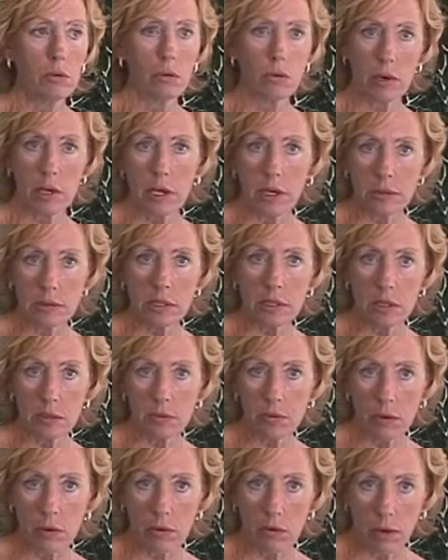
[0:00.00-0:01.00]
orient to the
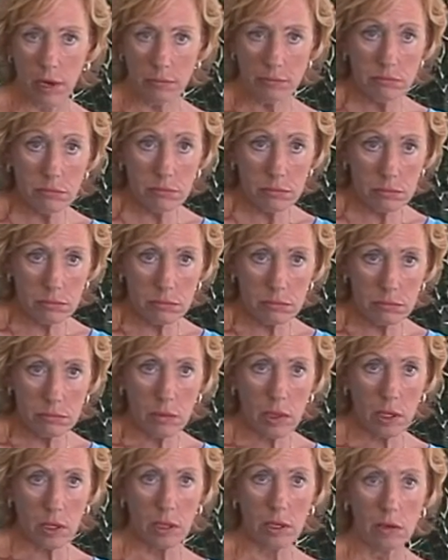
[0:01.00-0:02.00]
program,
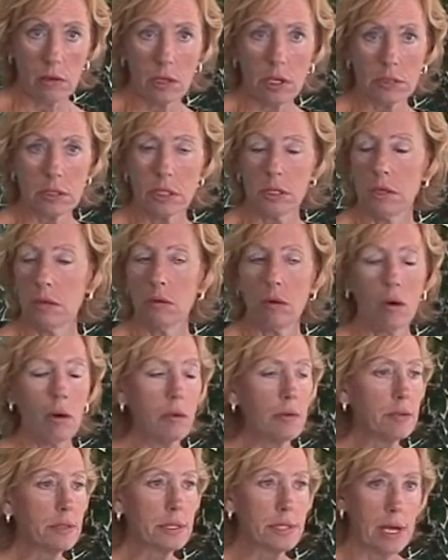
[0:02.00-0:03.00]
get to know all
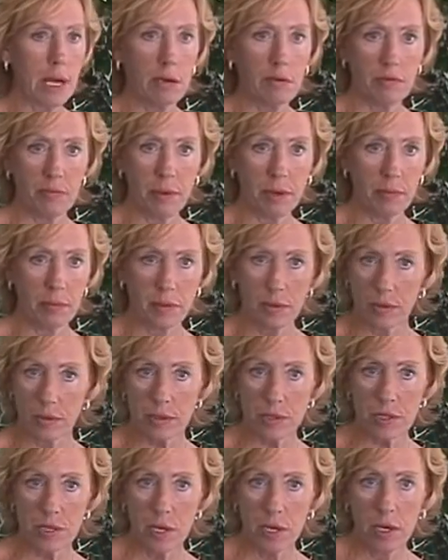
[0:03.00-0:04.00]
the staff members,